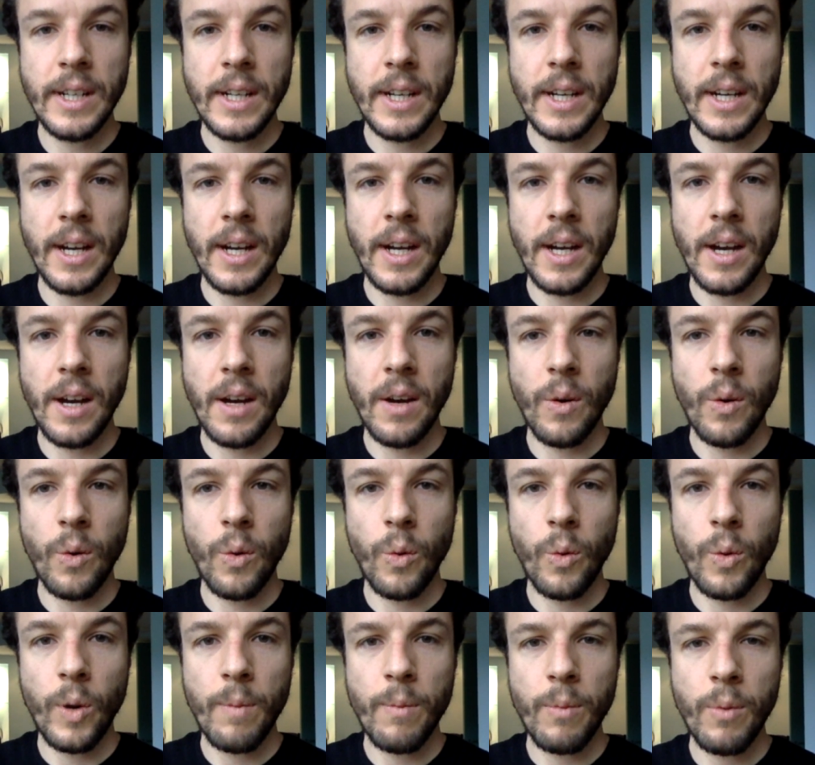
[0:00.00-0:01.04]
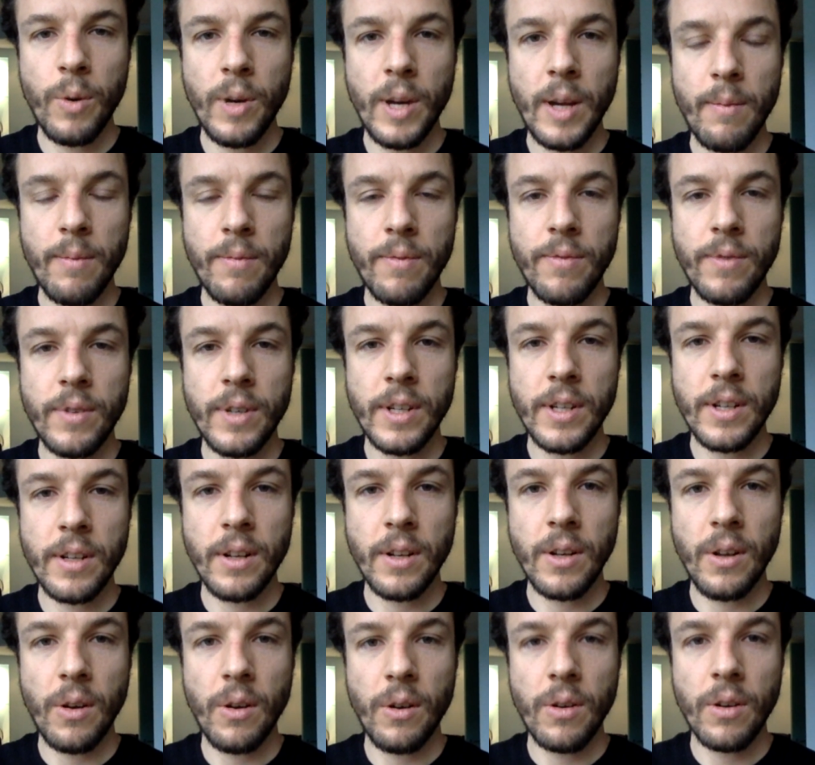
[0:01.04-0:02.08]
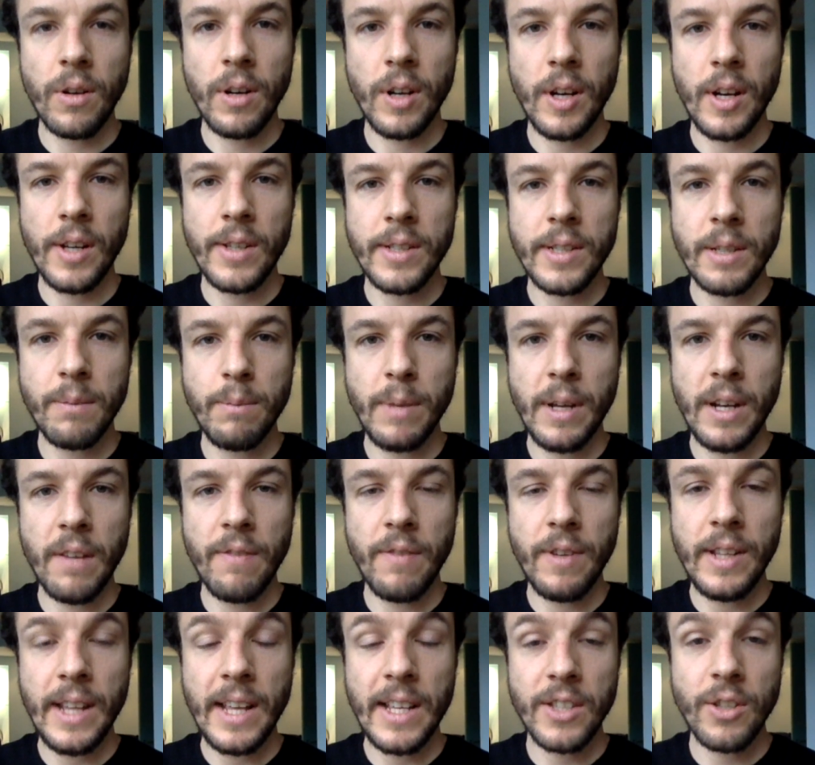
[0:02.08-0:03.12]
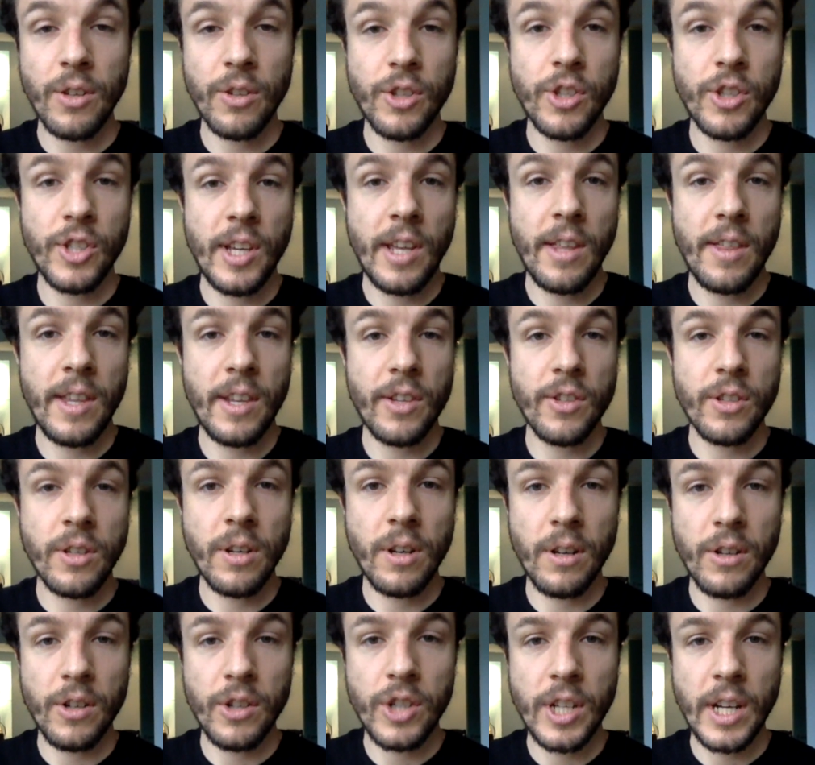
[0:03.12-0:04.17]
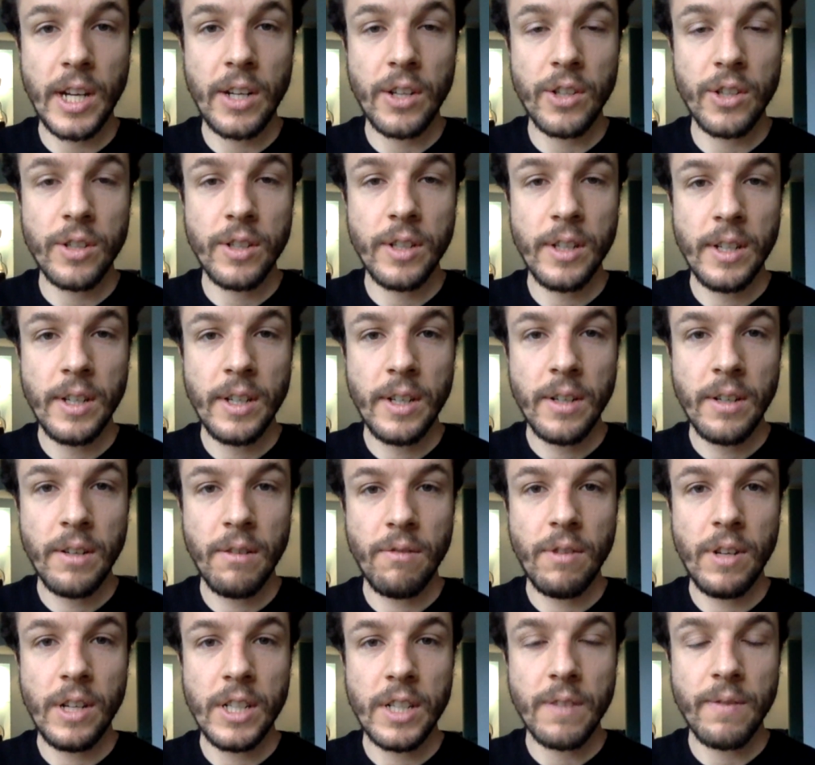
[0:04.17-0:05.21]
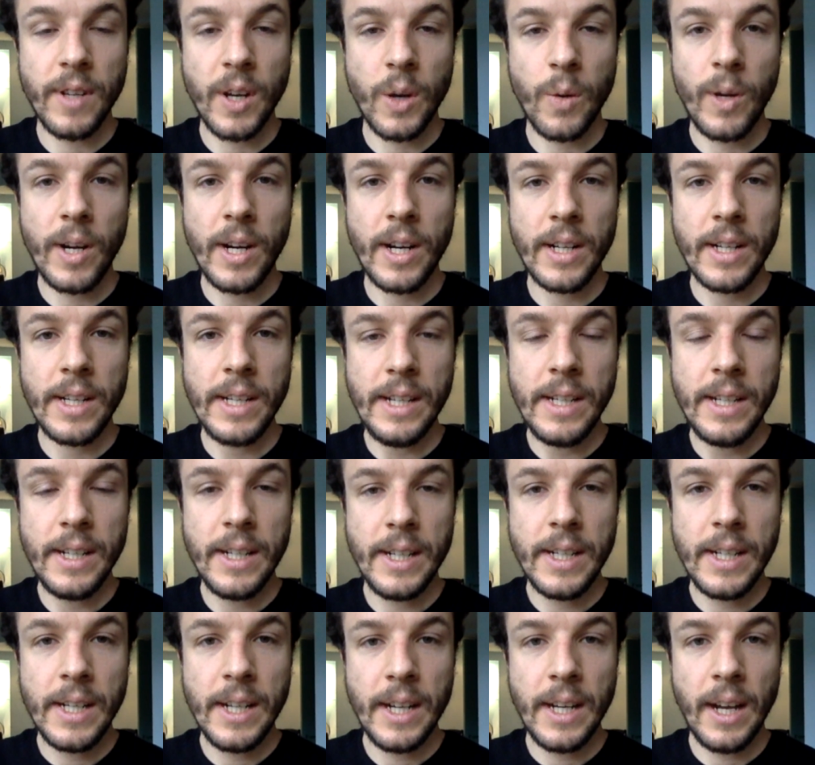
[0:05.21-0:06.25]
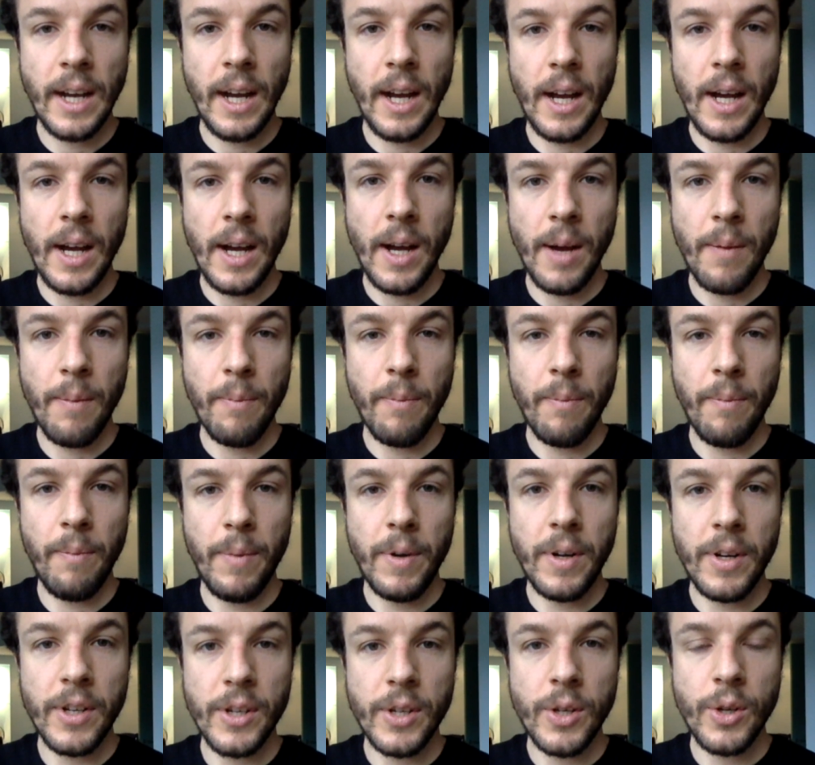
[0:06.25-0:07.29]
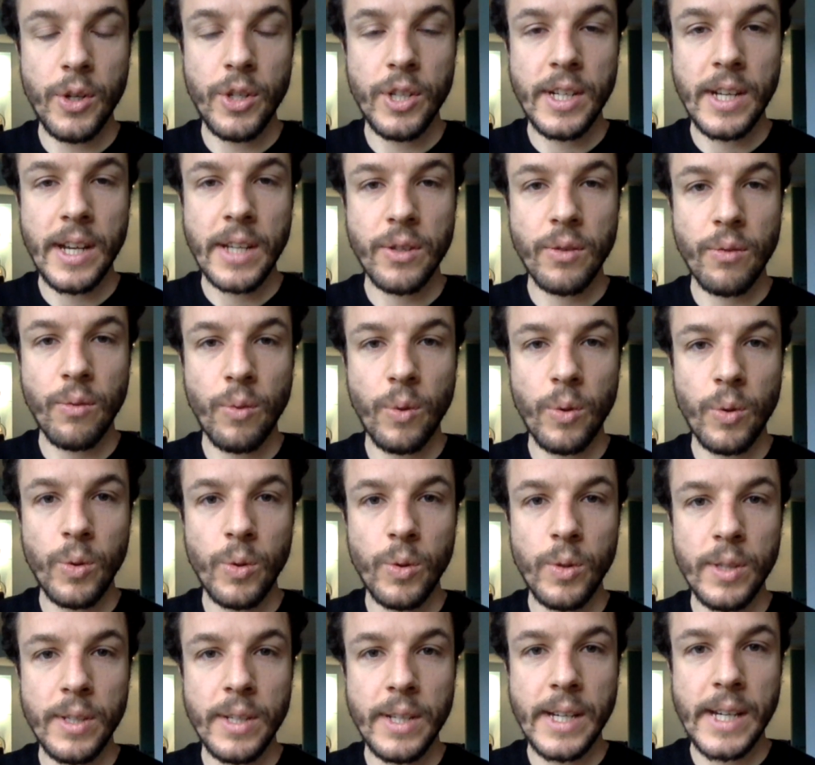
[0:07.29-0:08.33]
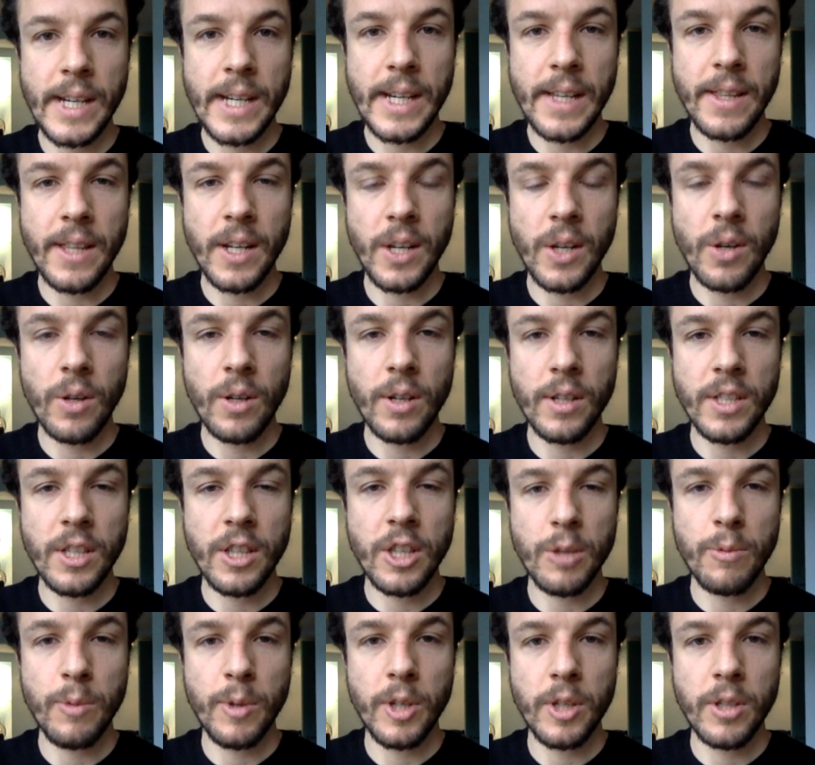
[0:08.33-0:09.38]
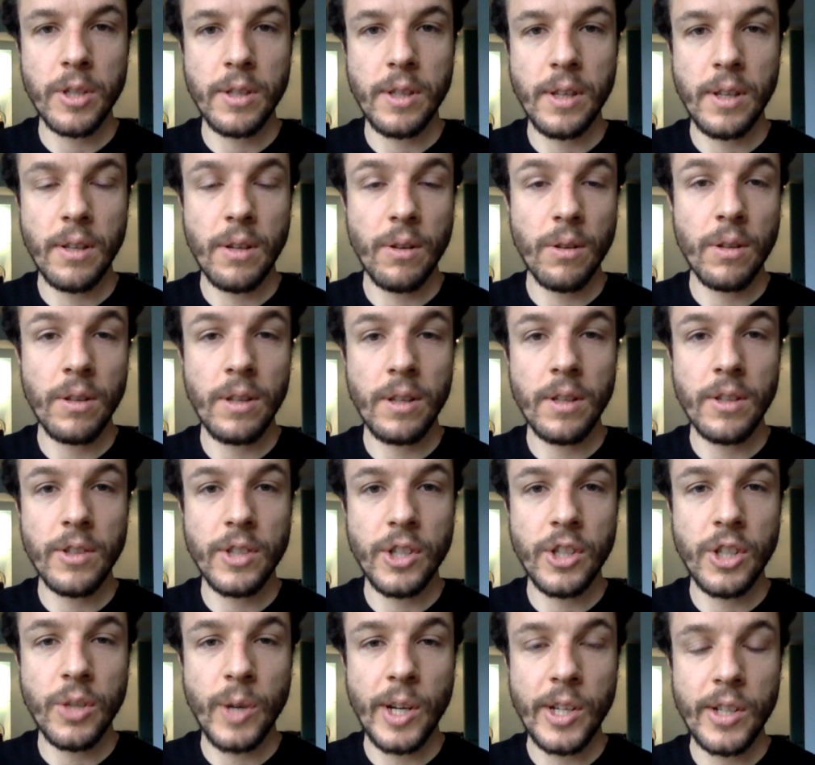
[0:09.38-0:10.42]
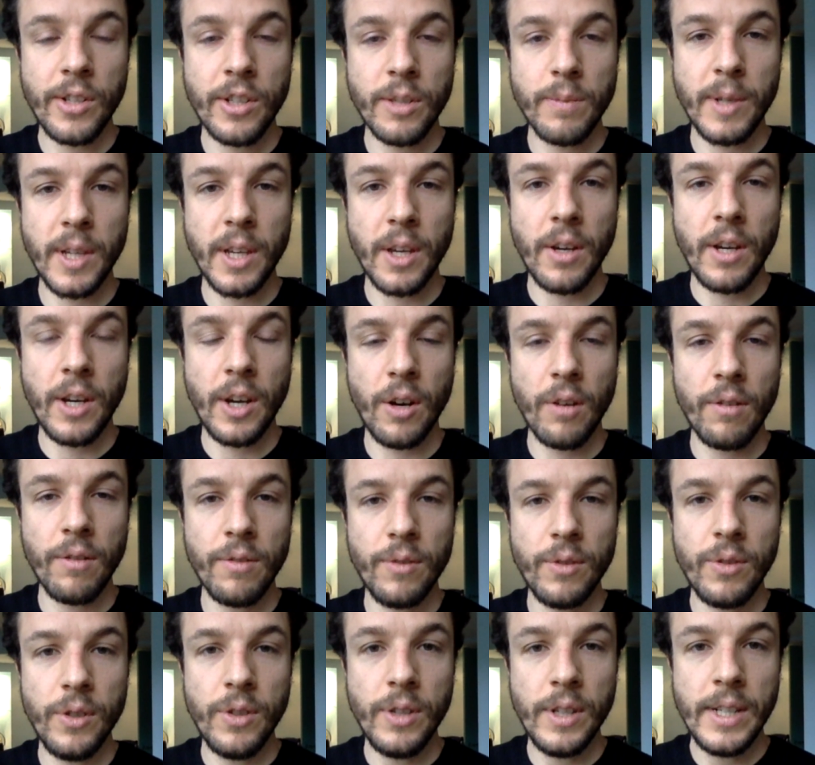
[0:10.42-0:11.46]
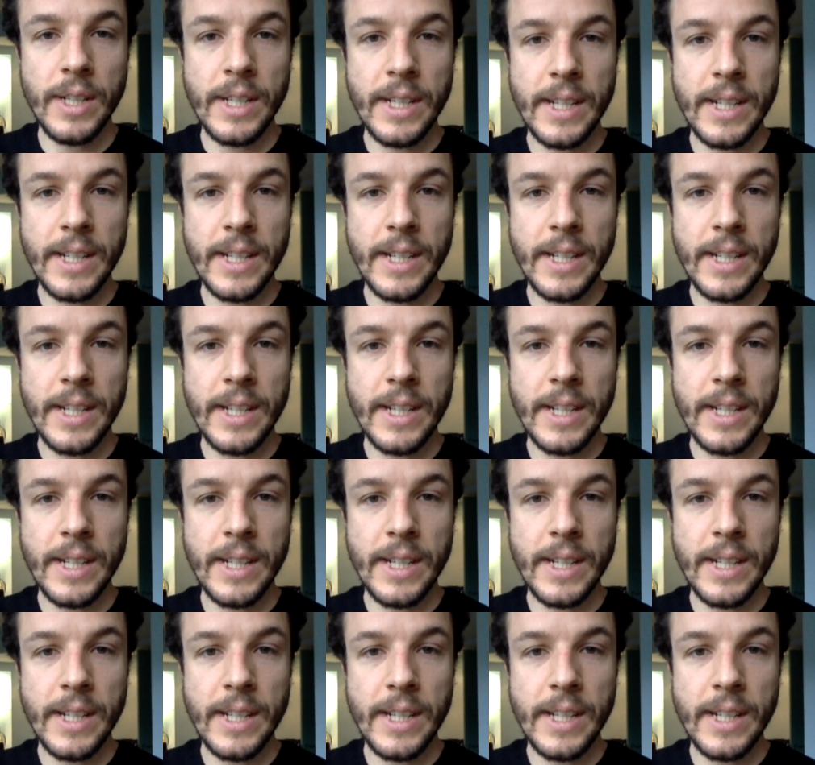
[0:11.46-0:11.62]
We're more aimed at long-lasting benefit. That's not to say things can't change relatively quickly, but usually, as a rule, the longer the situation has been going on for,